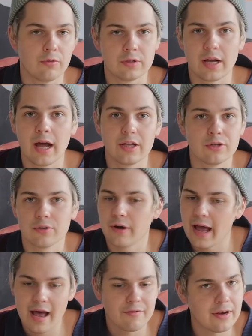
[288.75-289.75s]
got your
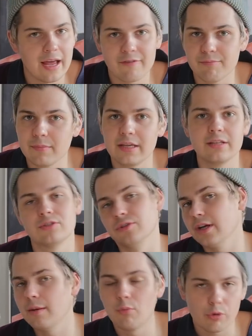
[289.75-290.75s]
half and half meat, so
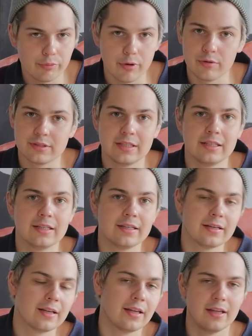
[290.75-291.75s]
you got more
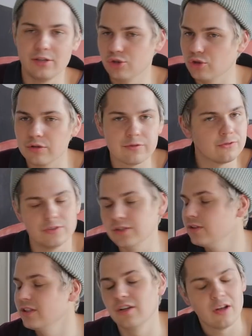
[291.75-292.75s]
protein, and you're
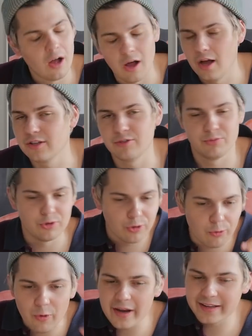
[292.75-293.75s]
feeling awesome. You're
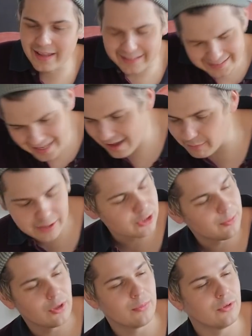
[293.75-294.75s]
already like, damn, my
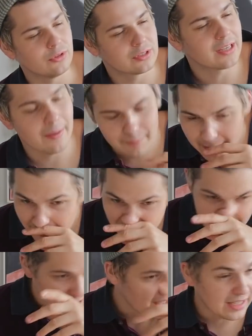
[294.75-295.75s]
Chipotle bowl just got better.
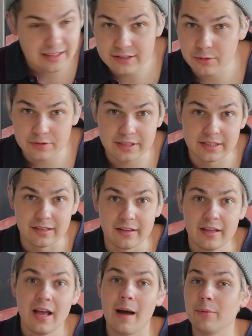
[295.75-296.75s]
You got that tortilla.
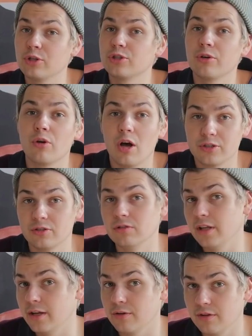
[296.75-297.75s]
I'm gonna show you also
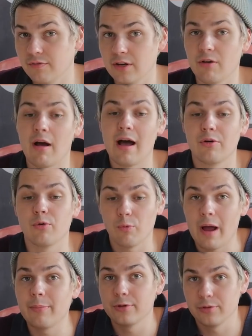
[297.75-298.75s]
later in the video how to
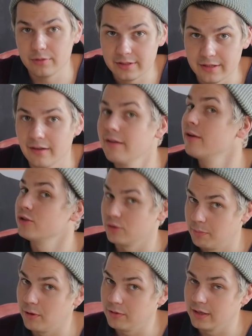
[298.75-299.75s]
wrap the tortilla
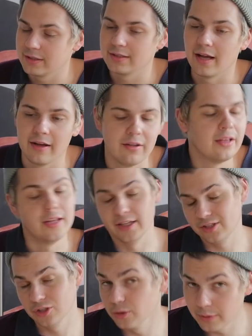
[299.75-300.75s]
Chipotle style.
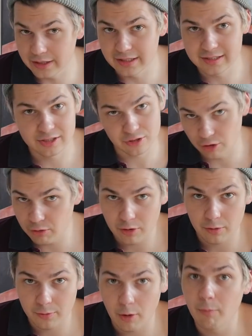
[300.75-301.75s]
It's super easy,
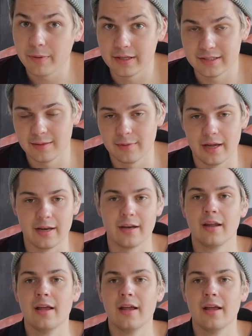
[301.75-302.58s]
so don't be intimidated.